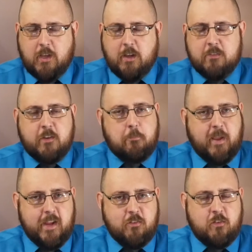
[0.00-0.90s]
Now, these
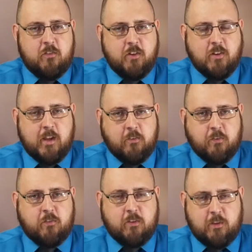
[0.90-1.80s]
pages did not
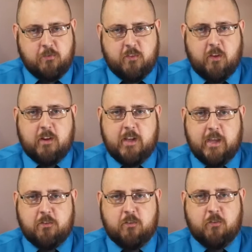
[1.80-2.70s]
disclose their
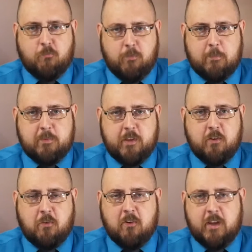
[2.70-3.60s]
connections to Ruply
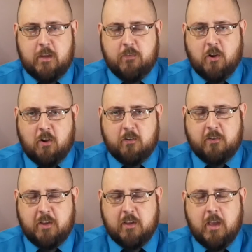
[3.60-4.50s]
or even
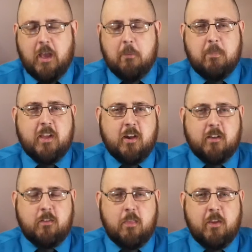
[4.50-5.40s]
RT
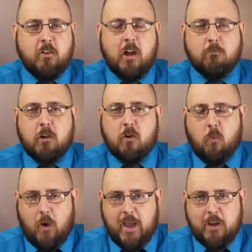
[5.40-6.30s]
because they're not
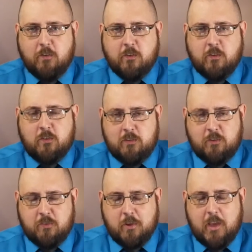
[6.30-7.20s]
required to
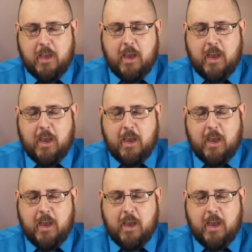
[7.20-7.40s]
disclose it.